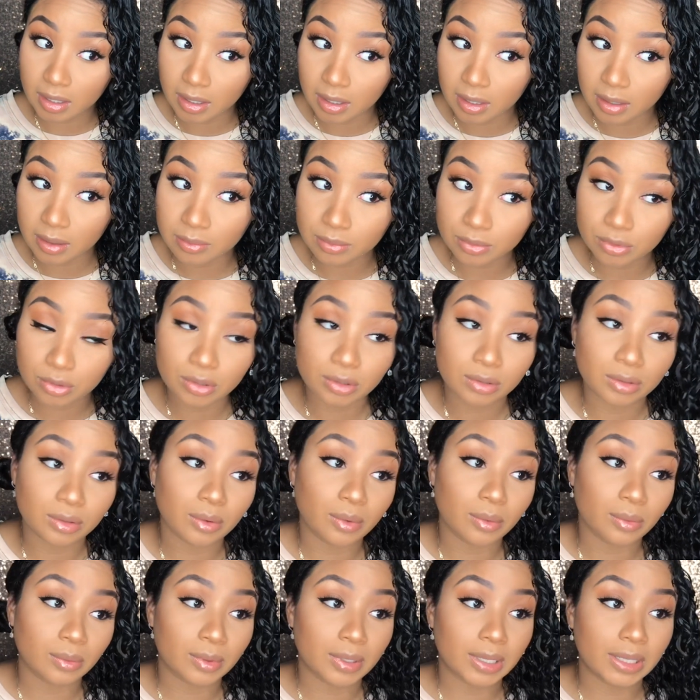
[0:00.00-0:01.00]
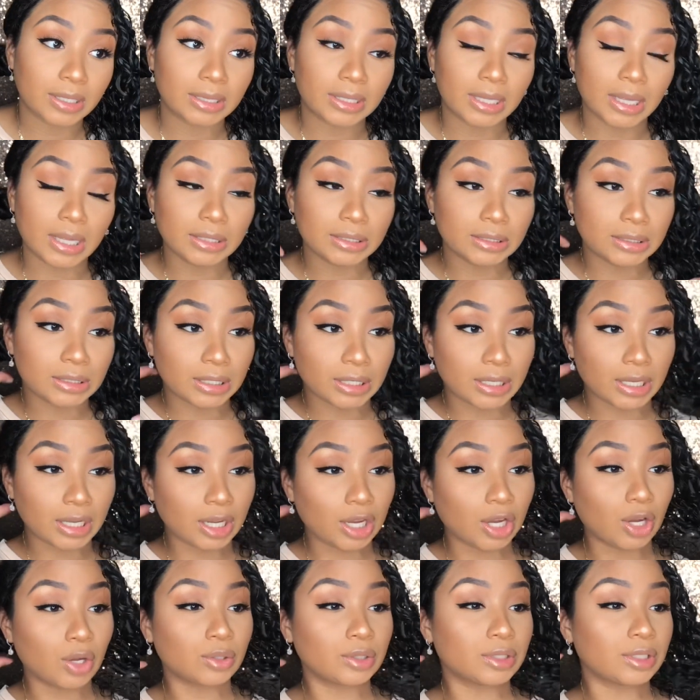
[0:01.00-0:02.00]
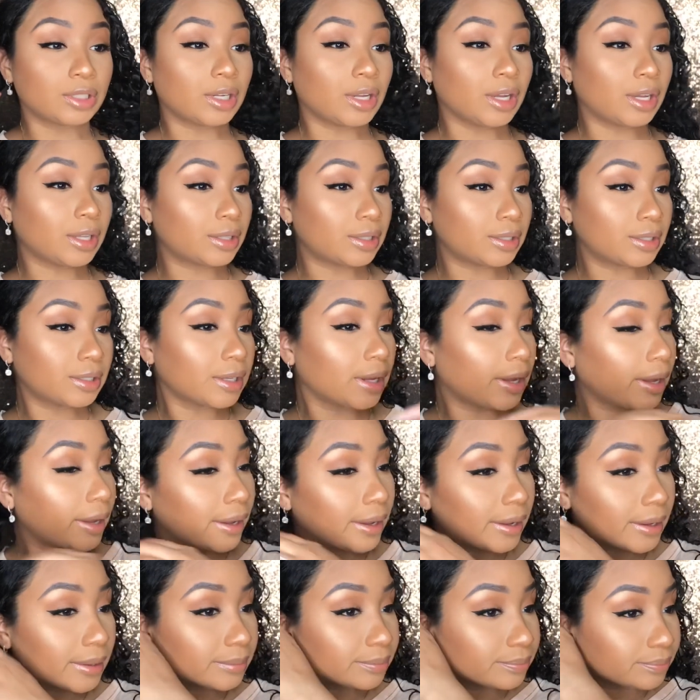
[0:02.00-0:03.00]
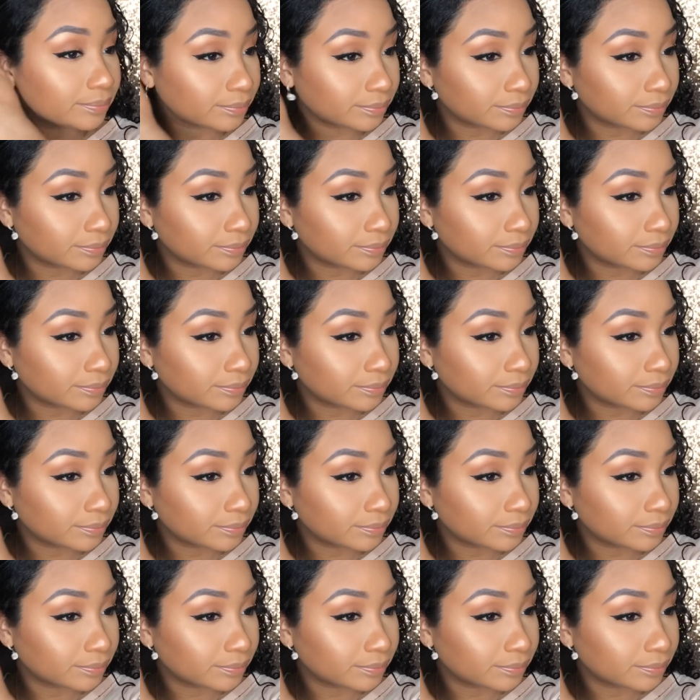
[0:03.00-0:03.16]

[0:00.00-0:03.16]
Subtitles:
And I'm just gonna let that sit and go to the other side.